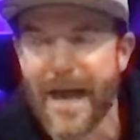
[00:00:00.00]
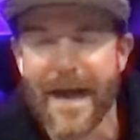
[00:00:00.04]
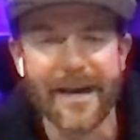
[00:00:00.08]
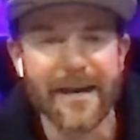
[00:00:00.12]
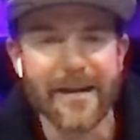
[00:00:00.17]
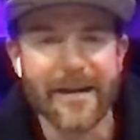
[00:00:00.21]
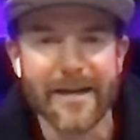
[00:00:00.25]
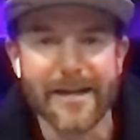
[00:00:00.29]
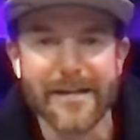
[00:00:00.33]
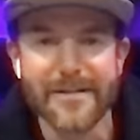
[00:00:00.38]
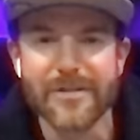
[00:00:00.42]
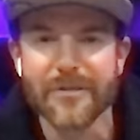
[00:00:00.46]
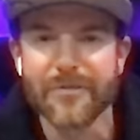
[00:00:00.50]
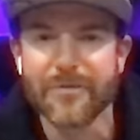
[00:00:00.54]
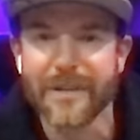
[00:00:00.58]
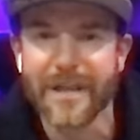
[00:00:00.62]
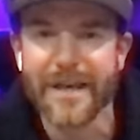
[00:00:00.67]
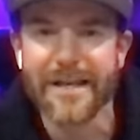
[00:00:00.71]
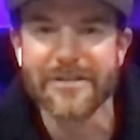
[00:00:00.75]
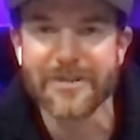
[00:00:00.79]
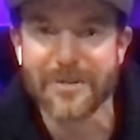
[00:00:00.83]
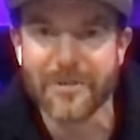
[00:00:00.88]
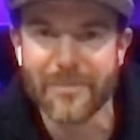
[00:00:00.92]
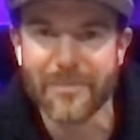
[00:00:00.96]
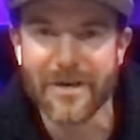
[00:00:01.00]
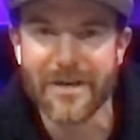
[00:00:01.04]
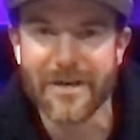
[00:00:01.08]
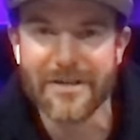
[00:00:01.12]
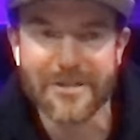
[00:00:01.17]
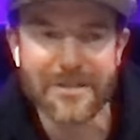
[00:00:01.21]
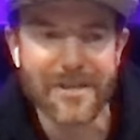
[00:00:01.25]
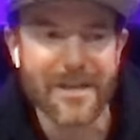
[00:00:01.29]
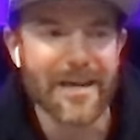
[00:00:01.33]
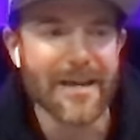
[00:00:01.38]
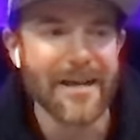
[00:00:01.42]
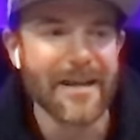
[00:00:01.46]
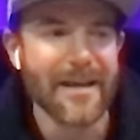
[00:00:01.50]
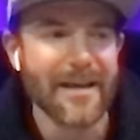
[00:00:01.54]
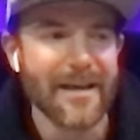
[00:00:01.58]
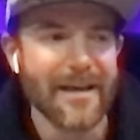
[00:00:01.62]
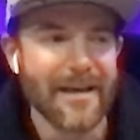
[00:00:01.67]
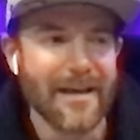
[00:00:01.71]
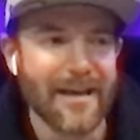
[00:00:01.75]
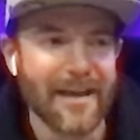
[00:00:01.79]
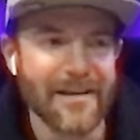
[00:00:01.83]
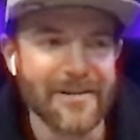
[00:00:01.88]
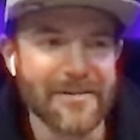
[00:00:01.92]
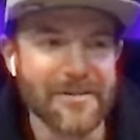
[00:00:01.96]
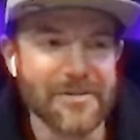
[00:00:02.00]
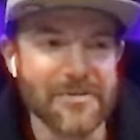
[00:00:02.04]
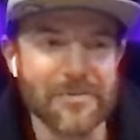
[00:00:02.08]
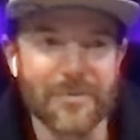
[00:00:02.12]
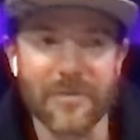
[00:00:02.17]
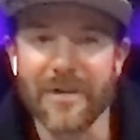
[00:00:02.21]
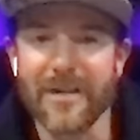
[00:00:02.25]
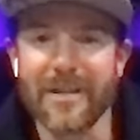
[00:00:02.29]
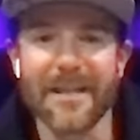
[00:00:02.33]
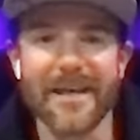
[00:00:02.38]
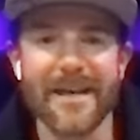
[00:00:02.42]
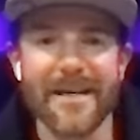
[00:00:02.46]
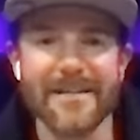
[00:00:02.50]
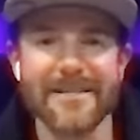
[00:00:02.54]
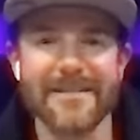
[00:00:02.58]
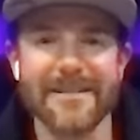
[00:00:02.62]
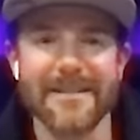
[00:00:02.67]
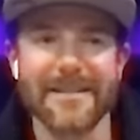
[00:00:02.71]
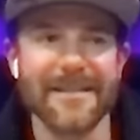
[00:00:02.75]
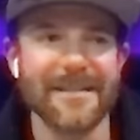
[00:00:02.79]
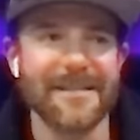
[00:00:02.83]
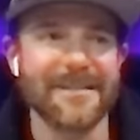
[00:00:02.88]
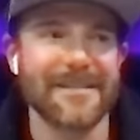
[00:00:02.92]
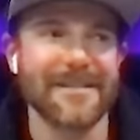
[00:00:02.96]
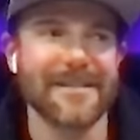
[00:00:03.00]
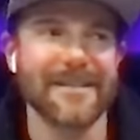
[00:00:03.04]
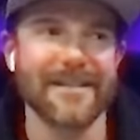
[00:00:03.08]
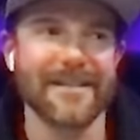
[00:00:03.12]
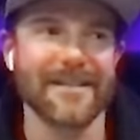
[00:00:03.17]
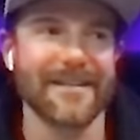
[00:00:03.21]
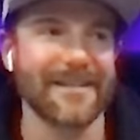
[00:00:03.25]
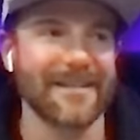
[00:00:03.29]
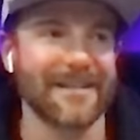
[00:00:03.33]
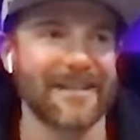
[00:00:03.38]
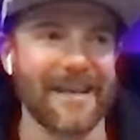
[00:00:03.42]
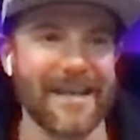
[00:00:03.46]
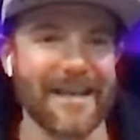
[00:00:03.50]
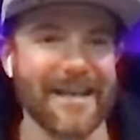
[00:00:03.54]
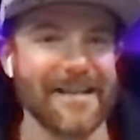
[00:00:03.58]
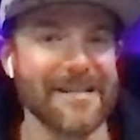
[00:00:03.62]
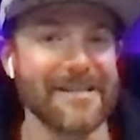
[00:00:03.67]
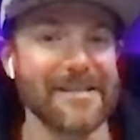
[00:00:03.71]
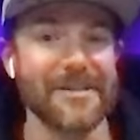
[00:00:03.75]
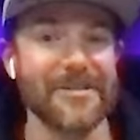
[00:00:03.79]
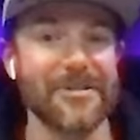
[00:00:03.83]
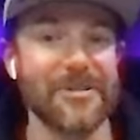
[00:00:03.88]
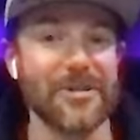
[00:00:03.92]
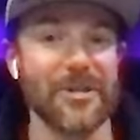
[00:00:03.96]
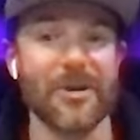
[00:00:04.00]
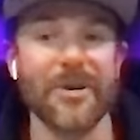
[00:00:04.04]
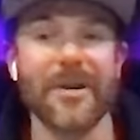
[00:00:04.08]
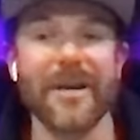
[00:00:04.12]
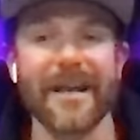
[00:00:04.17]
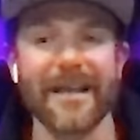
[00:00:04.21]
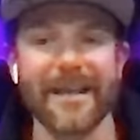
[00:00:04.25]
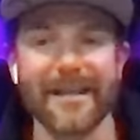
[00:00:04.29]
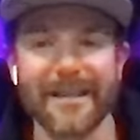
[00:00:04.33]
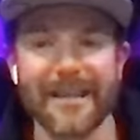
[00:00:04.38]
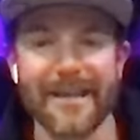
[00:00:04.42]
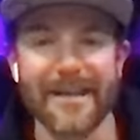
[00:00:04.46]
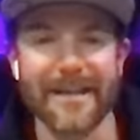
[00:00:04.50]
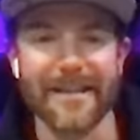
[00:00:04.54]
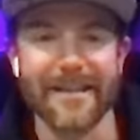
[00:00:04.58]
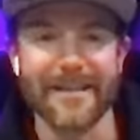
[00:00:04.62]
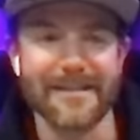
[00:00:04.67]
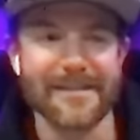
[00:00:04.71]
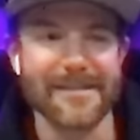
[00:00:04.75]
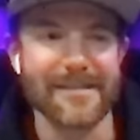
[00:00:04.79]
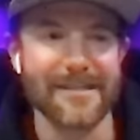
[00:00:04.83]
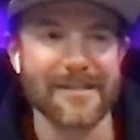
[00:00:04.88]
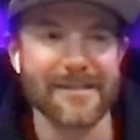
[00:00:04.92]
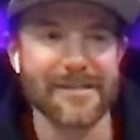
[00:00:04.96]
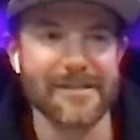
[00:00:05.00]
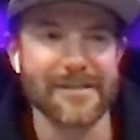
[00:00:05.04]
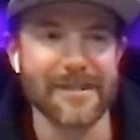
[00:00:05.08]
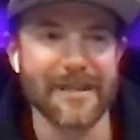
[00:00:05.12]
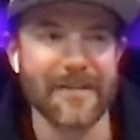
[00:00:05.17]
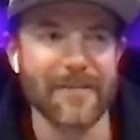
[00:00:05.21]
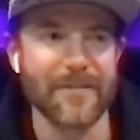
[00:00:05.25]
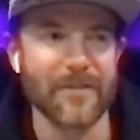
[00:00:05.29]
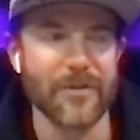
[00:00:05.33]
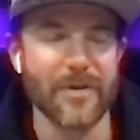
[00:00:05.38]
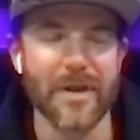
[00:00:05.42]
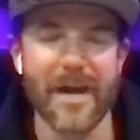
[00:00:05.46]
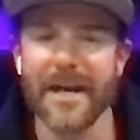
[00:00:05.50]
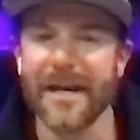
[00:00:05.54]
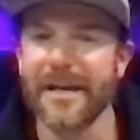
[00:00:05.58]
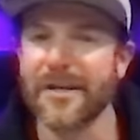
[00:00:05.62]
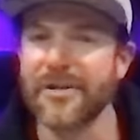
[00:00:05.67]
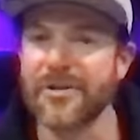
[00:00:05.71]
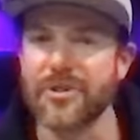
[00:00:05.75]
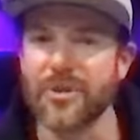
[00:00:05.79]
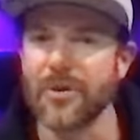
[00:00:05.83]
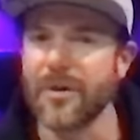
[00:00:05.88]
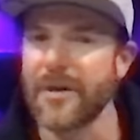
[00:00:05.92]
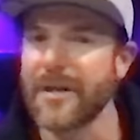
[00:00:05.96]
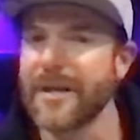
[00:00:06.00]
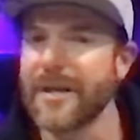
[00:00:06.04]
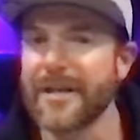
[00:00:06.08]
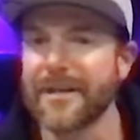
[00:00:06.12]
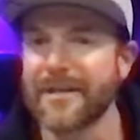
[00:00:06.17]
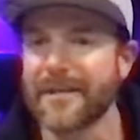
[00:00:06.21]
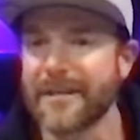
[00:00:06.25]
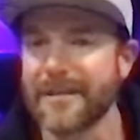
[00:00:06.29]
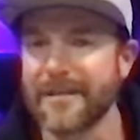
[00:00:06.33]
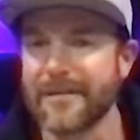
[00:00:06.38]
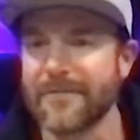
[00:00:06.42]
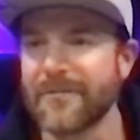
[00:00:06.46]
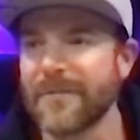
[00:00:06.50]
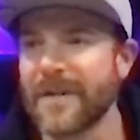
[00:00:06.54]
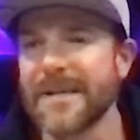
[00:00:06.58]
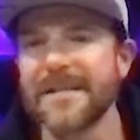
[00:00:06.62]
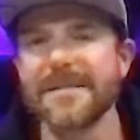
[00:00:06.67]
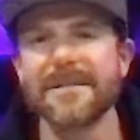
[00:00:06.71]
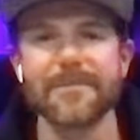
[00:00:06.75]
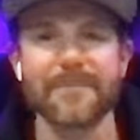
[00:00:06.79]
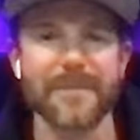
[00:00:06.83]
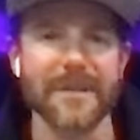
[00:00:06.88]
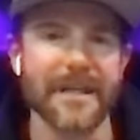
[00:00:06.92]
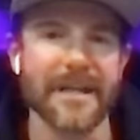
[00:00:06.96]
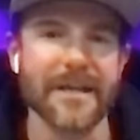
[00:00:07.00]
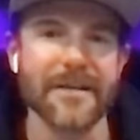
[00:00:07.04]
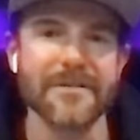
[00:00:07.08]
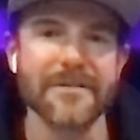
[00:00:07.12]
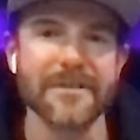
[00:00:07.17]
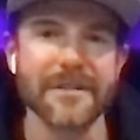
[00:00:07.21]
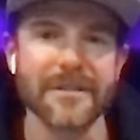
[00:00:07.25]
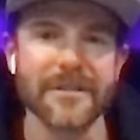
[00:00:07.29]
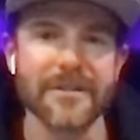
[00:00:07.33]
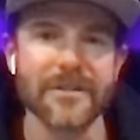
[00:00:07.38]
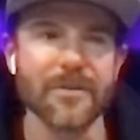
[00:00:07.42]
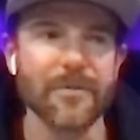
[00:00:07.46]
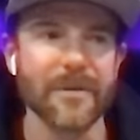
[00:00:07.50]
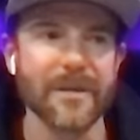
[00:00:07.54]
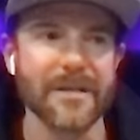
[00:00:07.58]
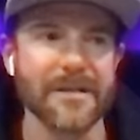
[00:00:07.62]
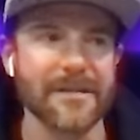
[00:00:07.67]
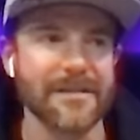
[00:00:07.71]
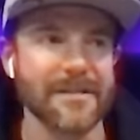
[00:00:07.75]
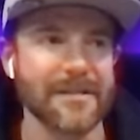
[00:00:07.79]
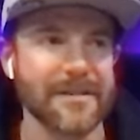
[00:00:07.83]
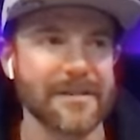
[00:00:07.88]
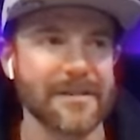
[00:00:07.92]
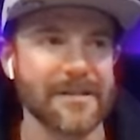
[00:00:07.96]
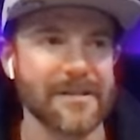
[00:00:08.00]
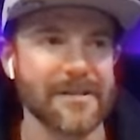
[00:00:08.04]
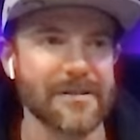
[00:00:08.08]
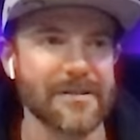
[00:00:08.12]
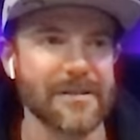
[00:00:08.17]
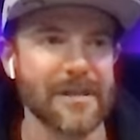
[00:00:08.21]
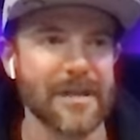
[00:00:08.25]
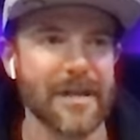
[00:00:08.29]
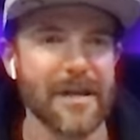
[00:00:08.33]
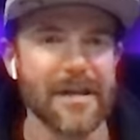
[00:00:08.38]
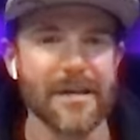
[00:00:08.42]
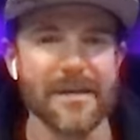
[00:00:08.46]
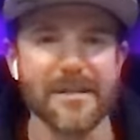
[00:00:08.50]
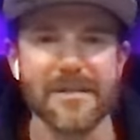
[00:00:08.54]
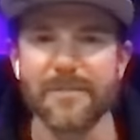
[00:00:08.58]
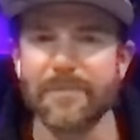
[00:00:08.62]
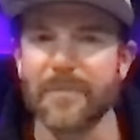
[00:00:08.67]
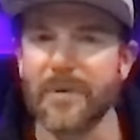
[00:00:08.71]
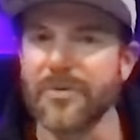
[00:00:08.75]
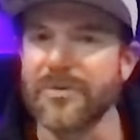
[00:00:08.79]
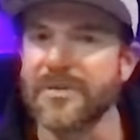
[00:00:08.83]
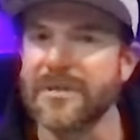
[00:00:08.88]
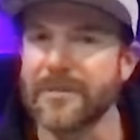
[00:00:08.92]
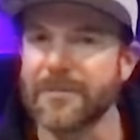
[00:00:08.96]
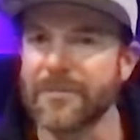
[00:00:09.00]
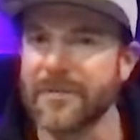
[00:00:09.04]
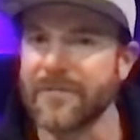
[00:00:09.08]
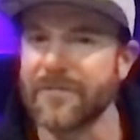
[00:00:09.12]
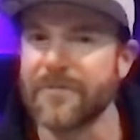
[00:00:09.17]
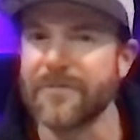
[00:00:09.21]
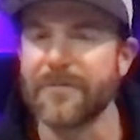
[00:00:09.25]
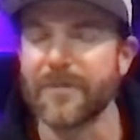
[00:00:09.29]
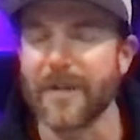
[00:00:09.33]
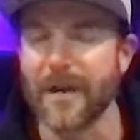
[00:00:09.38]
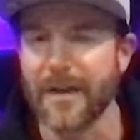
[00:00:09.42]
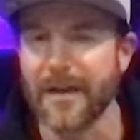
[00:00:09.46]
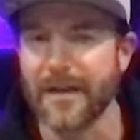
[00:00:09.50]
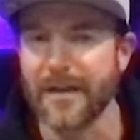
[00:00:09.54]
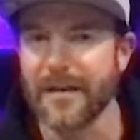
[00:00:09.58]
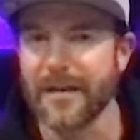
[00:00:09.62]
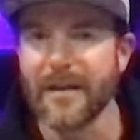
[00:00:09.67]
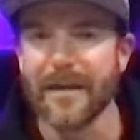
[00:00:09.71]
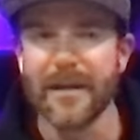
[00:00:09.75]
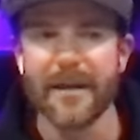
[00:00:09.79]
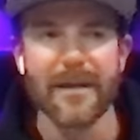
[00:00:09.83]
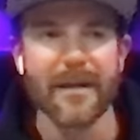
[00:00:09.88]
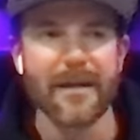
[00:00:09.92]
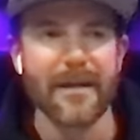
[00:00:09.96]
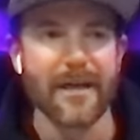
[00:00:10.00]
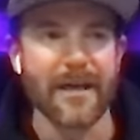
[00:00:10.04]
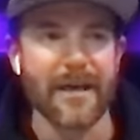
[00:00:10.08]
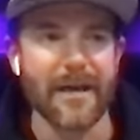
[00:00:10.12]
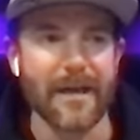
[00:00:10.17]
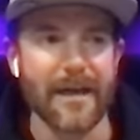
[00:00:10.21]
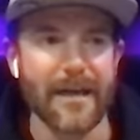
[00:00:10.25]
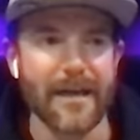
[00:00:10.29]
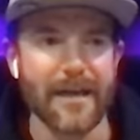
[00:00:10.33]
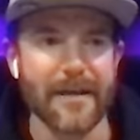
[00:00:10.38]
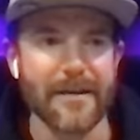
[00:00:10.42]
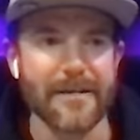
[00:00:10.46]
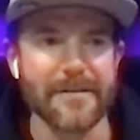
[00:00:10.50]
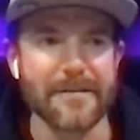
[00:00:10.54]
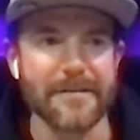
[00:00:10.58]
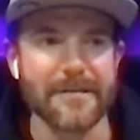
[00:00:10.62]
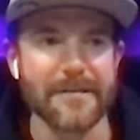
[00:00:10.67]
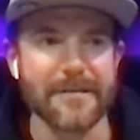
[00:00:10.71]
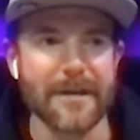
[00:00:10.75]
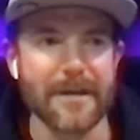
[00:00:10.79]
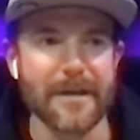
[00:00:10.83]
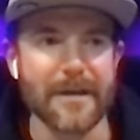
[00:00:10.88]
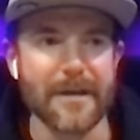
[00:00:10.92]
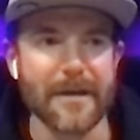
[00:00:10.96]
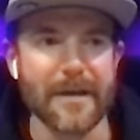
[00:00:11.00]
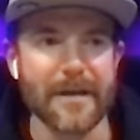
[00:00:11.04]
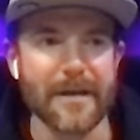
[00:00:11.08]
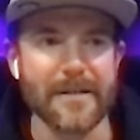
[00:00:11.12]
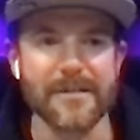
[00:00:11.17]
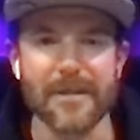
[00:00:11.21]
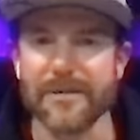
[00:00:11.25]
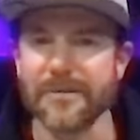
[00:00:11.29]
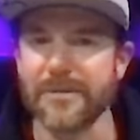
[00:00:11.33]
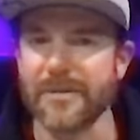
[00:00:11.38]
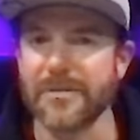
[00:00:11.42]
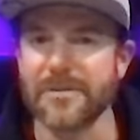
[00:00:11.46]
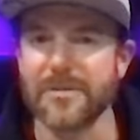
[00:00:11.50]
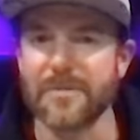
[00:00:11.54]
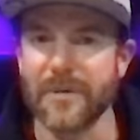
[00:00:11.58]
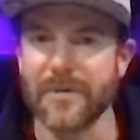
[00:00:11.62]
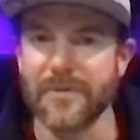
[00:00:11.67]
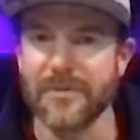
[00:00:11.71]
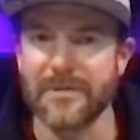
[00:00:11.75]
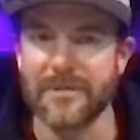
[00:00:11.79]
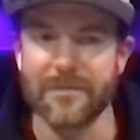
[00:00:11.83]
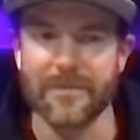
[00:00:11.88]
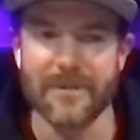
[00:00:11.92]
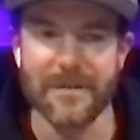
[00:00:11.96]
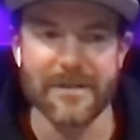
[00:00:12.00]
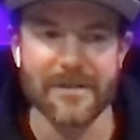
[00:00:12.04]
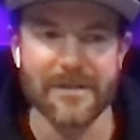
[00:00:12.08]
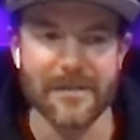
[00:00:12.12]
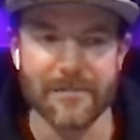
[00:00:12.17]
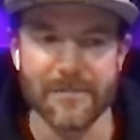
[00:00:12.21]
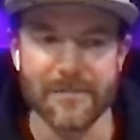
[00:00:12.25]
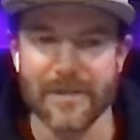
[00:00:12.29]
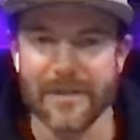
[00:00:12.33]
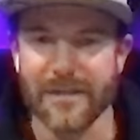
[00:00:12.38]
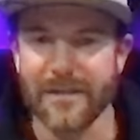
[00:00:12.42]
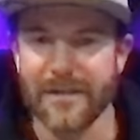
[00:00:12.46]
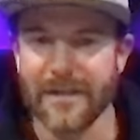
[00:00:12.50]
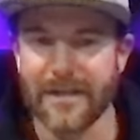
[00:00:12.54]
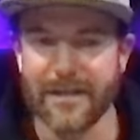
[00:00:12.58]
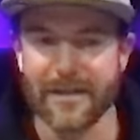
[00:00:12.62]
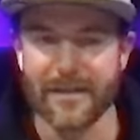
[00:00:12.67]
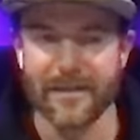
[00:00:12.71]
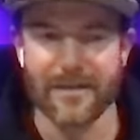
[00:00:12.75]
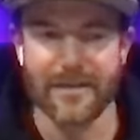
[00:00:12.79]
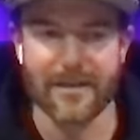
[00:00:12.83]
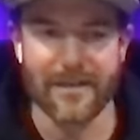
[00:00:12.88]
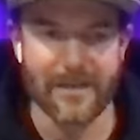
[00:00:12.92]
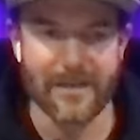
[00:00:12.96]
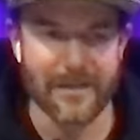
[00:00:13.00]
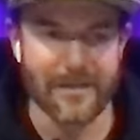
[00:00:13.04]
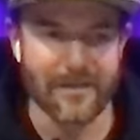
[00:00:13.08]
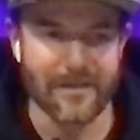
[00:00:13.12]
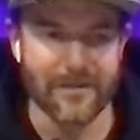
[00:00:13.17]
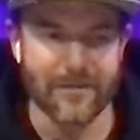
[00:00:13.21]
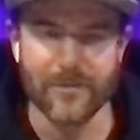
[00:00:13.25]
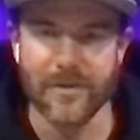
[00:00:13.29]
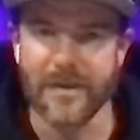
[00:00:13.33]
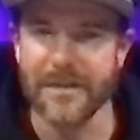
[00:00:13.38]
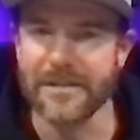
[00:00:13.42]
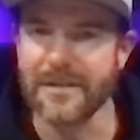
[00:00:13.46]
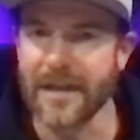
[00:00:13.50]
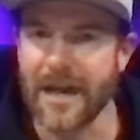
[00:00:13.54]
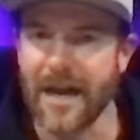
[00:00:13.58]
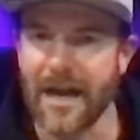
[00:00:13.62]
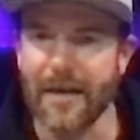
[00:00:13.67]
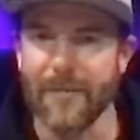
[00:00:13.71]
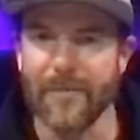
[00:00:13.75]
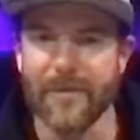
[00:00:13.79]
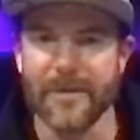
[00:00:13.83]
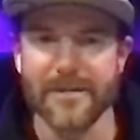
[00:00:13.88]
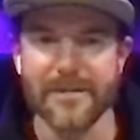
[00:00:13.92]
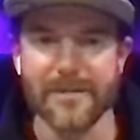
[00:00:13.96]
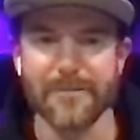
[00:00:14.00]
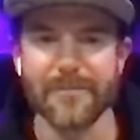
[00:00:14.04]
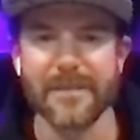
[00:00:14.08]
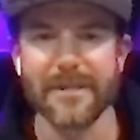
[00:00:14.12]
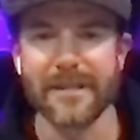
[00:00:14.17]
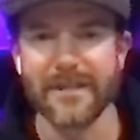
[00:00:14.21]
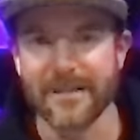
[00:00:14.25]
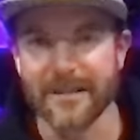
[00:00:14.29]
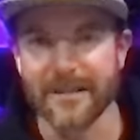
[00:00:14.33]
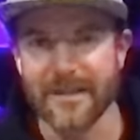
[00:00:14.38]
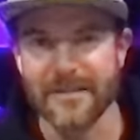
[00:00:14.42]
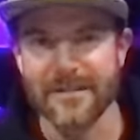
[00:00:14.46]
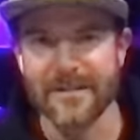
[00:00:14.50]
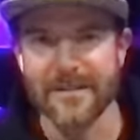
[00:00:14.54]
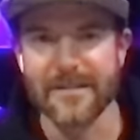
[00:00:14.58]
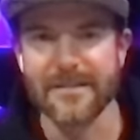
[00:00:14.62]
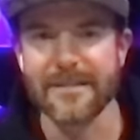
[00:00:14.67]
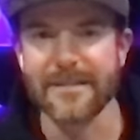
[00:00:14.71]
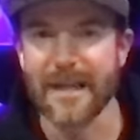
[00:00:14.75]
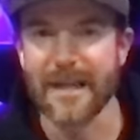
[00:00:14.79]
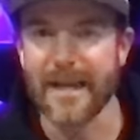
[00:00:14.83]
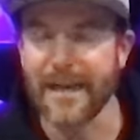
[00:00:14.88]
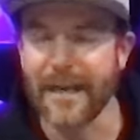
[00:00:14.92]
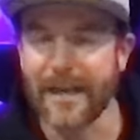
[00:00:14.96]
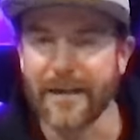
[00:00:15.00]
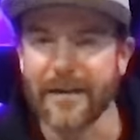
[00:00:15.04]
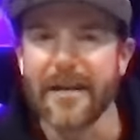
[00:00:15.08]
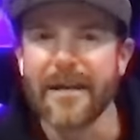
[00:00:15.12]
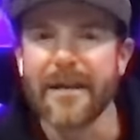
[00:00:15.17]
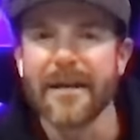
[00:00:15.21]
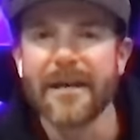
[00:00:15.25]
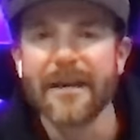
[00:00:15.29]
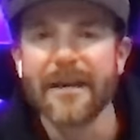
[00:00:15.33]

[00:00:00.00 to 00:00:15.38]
agonize over that too much. And just realize that it's a it is a journey. Like this is if you're not enjoying it, then find something else to do because this is supposed to be fun and uh, it's also supposed to be something that that creates a hobby, something that's exciting.